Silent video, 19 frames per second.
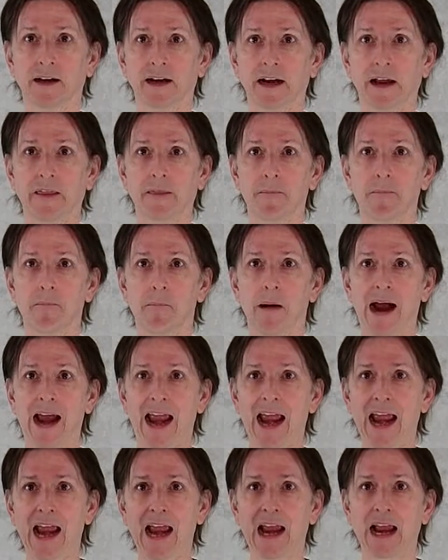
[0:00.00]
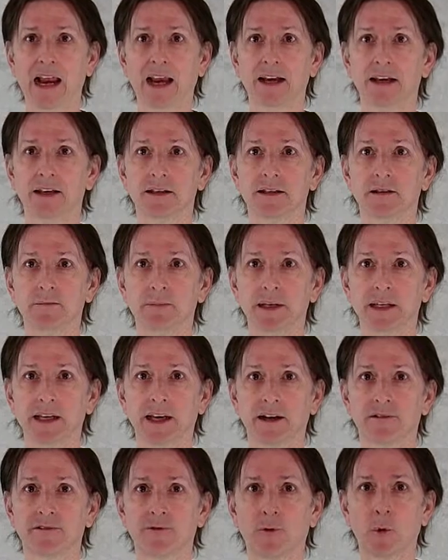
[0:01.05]
and my hand to be at
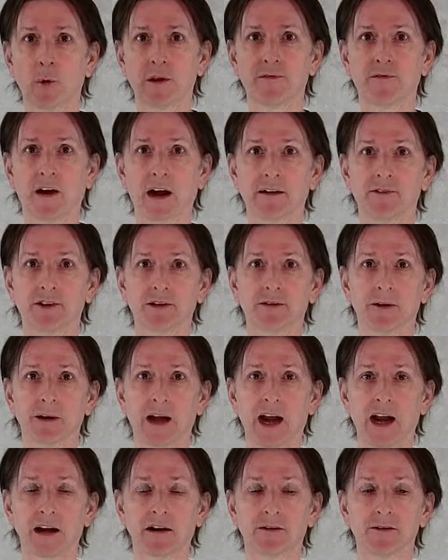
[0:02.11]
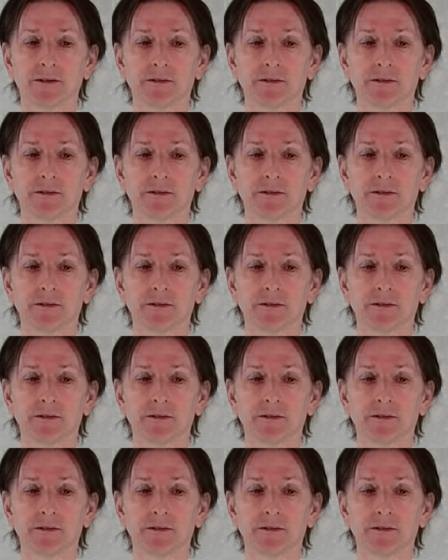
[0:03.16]
a 45-degree angle.